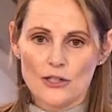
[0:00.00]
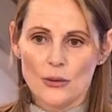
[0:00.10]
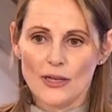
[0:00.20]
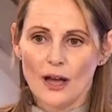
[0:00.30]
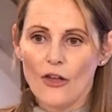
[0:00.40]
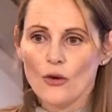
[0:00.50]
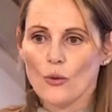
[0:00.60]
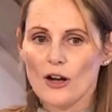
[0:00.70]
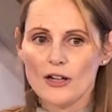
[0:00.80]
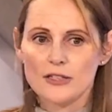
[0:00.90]
So in
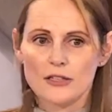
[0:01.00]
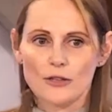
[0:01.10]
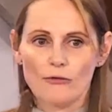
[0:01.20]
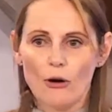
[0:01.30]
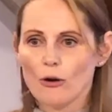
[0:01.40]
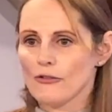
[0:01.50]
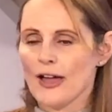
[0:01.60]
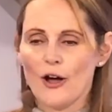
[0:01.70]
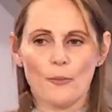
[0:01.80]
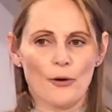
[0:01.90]
other words, the role
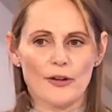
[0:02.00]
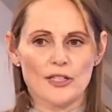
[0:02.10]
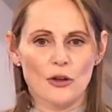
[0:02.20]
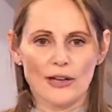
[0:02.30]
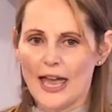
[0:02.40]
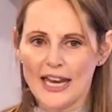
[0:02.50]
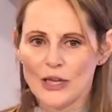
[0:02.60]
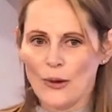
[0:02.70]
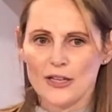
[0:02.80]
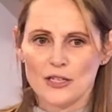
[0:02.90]
of helper is not in
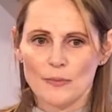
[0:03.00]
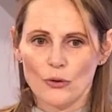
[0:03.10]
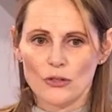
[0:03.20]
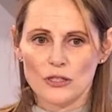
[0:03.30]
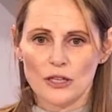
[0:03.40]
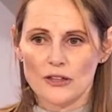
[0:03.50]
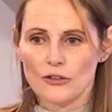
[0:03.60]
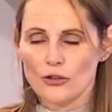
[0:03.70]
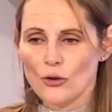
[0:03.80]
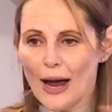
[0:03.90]
any way subordinate.
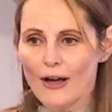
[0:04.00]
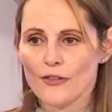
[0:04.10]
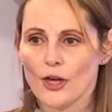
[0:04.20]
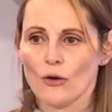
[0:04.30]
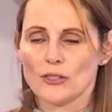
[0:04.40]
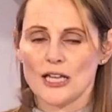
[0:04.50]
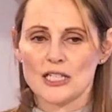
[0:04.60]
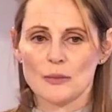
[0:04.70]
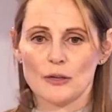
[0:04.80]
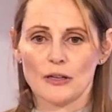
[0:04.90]
Throughout the Old
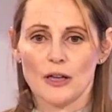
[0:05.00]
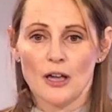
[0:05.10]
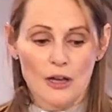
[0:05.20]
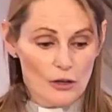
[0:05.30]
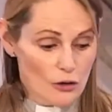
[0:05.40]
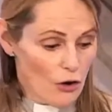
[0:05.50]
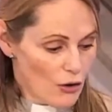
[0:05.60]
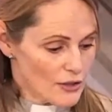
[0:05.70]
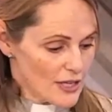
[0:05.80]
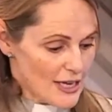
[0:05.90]
Testament,
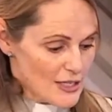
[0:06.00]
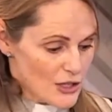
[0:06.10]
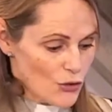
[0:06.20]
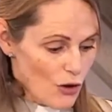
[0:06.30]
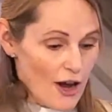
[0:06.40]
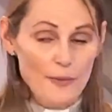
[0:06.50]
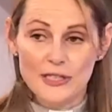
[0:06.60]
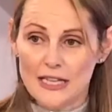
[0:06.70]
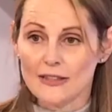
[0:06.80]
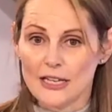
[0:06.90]
God is
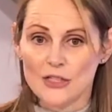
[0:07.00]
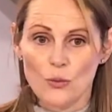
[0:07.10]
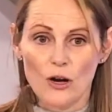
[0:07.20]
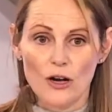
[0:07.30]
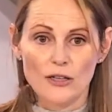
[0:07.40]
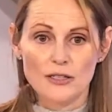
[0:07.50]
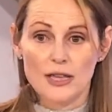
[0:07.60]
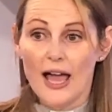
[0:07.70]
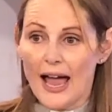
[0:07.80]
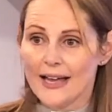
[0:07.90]
described in these
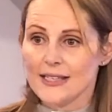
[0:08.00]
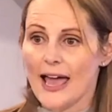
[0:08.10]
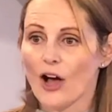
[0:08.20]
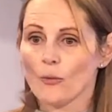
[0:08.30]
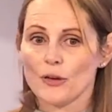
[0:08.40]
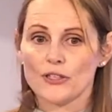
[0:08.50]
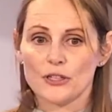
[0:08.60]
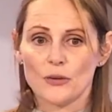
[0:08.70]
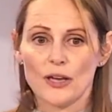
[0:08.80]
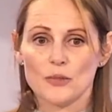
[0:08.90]
words as a helper
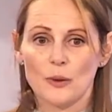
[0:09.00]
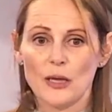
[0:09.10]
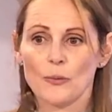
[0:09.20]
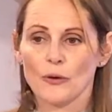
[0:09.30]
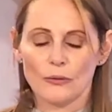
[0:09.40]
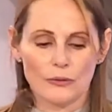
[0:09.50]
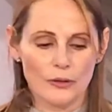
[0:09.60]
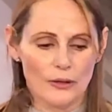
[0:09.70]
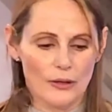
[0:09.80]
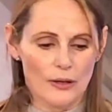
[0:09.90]
to his people.